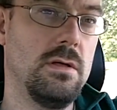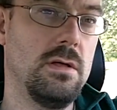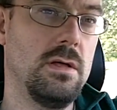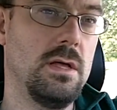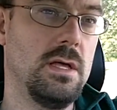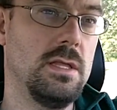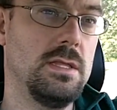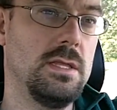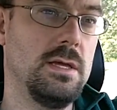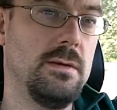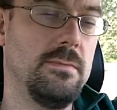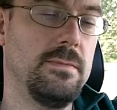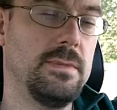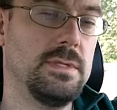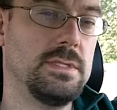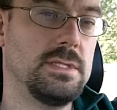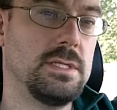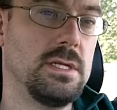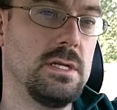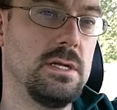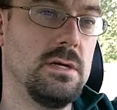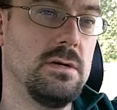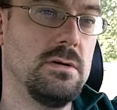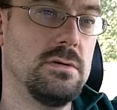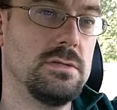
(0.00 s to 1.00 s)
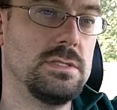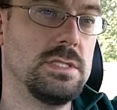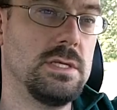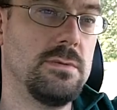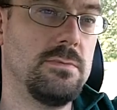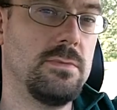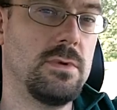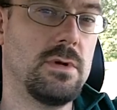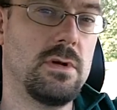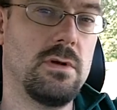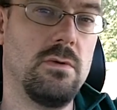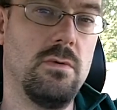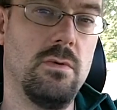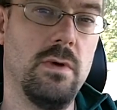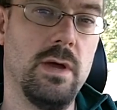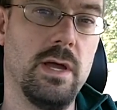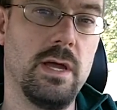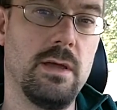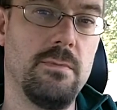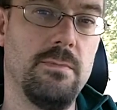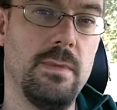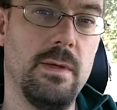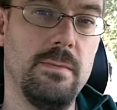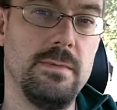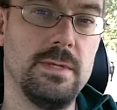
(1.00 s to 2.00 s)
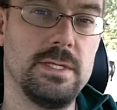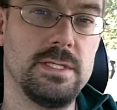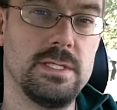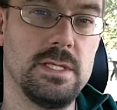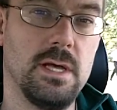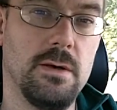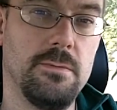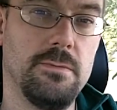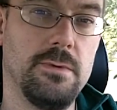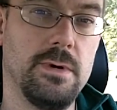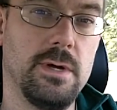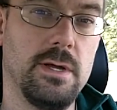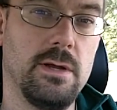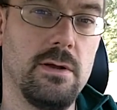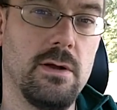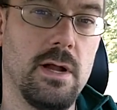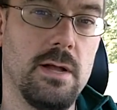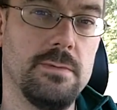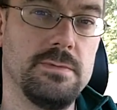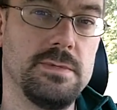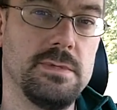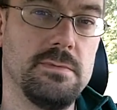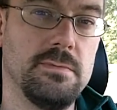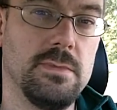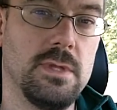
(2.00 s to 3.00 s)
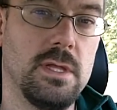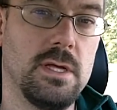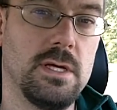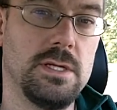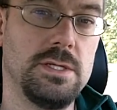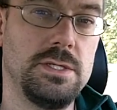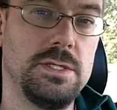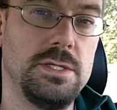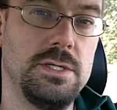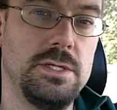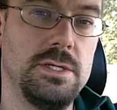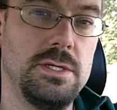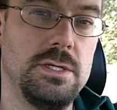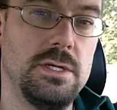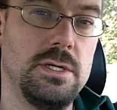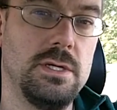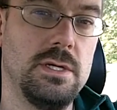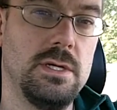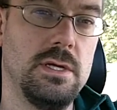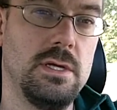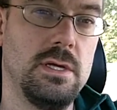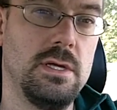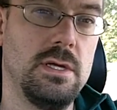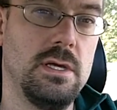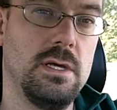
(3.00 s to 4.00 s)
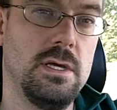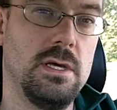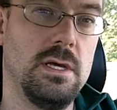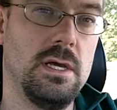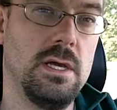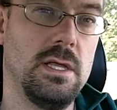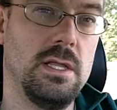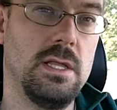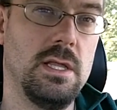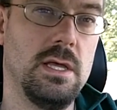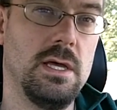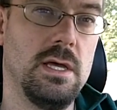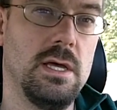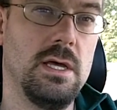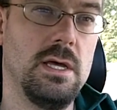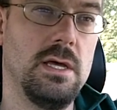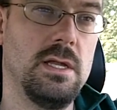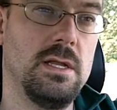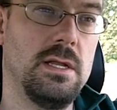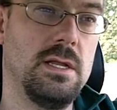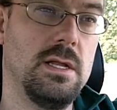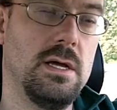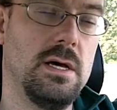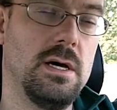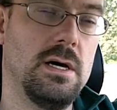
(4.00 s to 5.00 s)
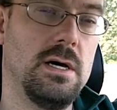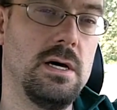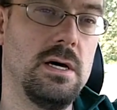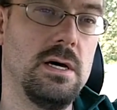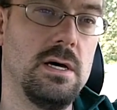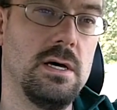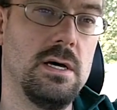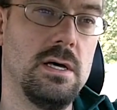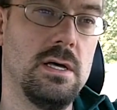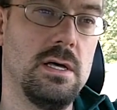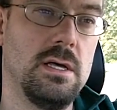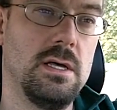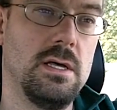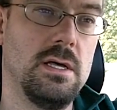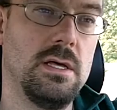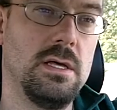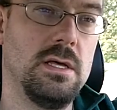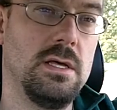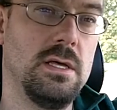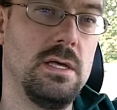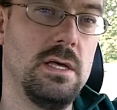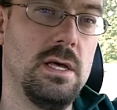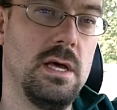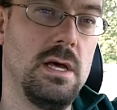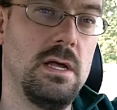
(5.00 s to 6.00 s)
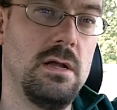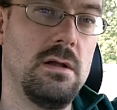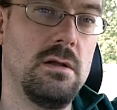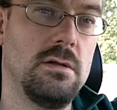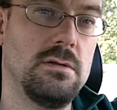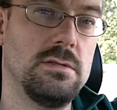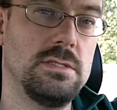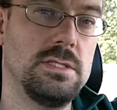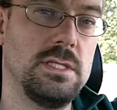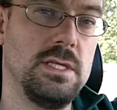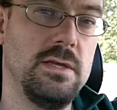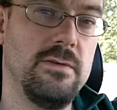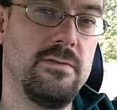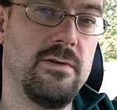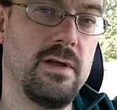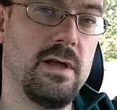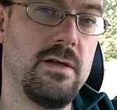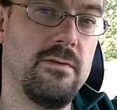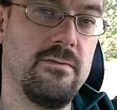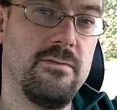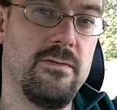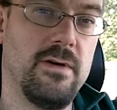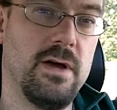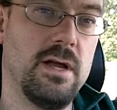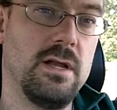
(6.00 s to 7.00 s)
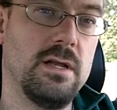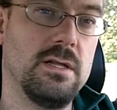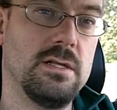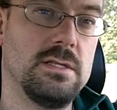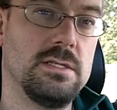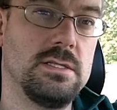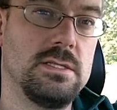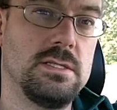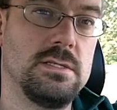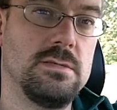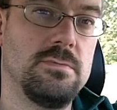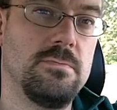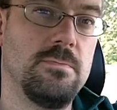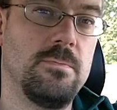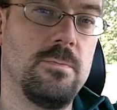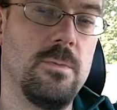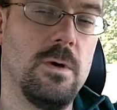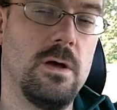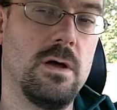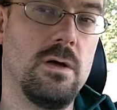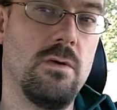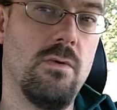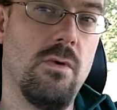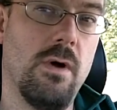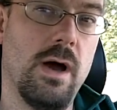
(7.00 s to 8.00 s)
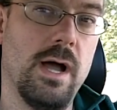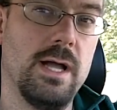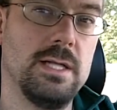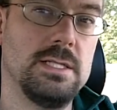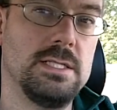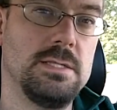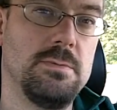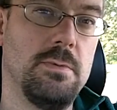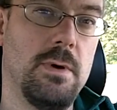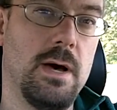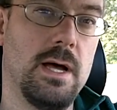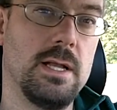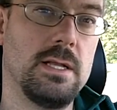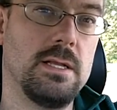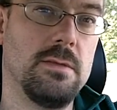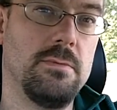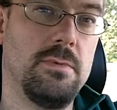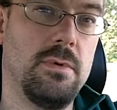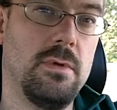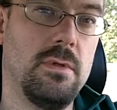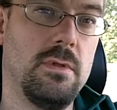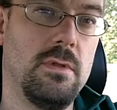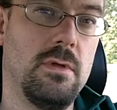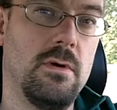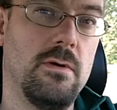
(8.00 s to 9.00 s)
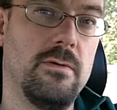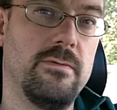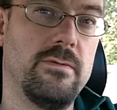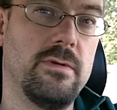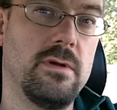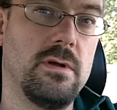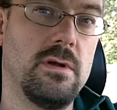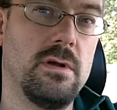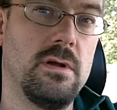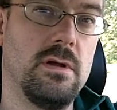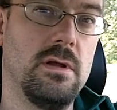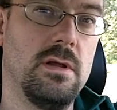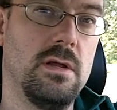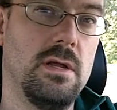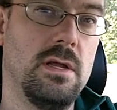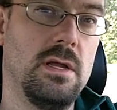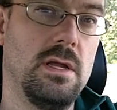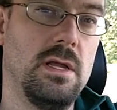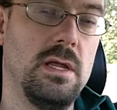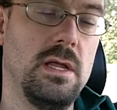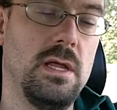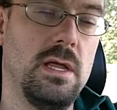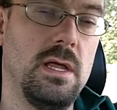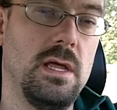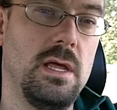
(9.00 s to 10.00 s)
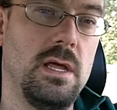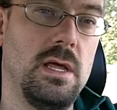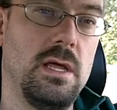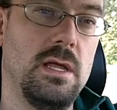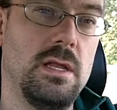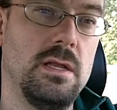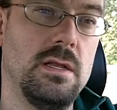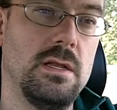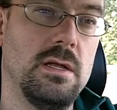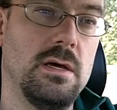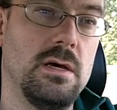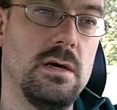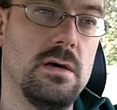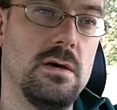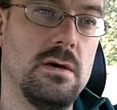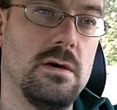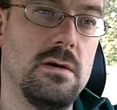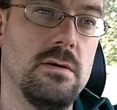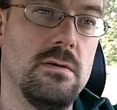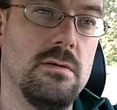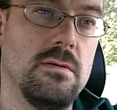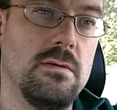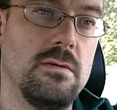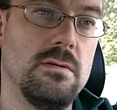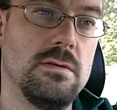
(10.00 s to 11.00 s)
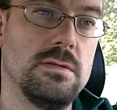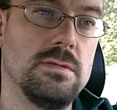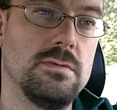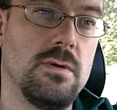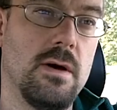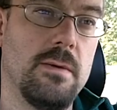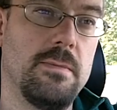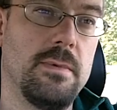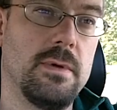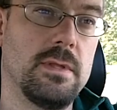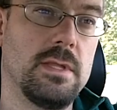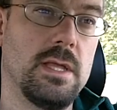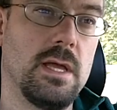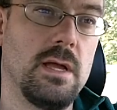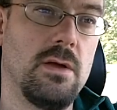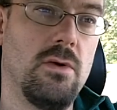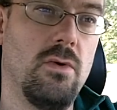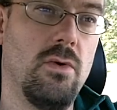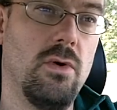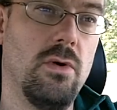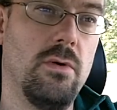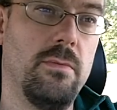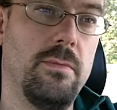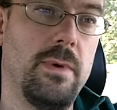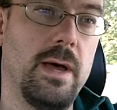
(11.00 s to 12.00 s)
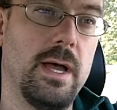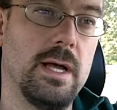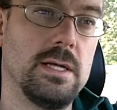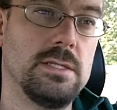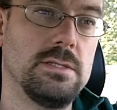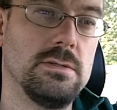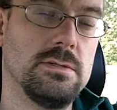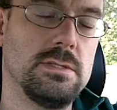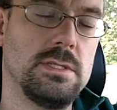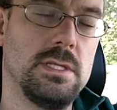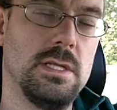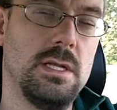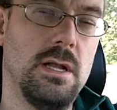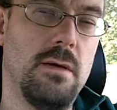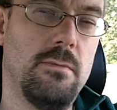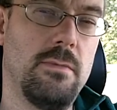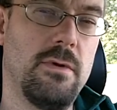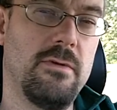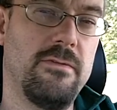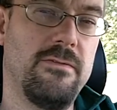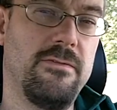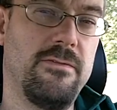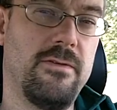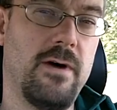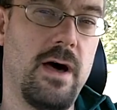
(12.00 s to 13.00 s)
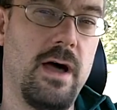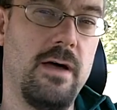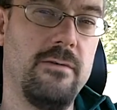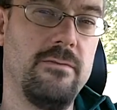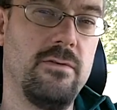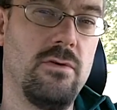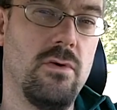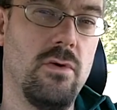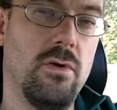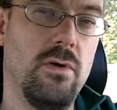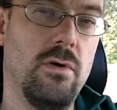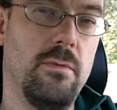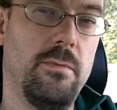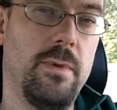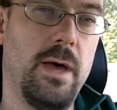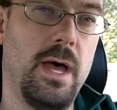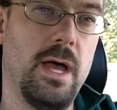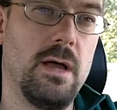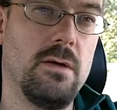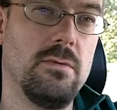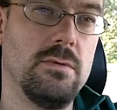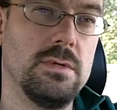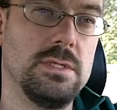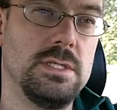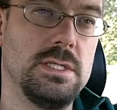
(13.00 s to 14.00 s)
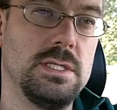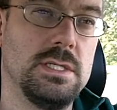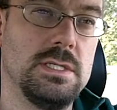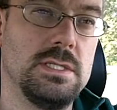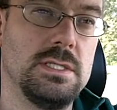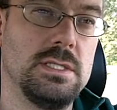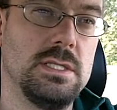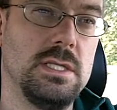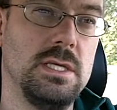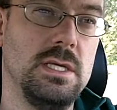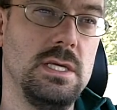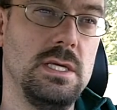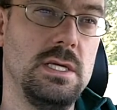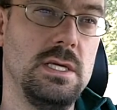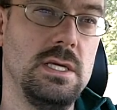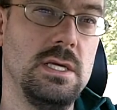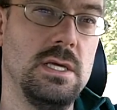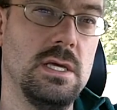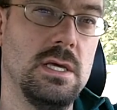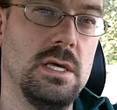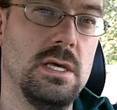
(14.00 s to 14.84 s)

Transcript: I think I'm just going to go somewhere quick, maybe Subway, grab some lunch, and then... Uh, I don't know, see if I can find a, a quiet spot to pull over and uh, swap out that coil pack. So it's the number five coil pack, which is the,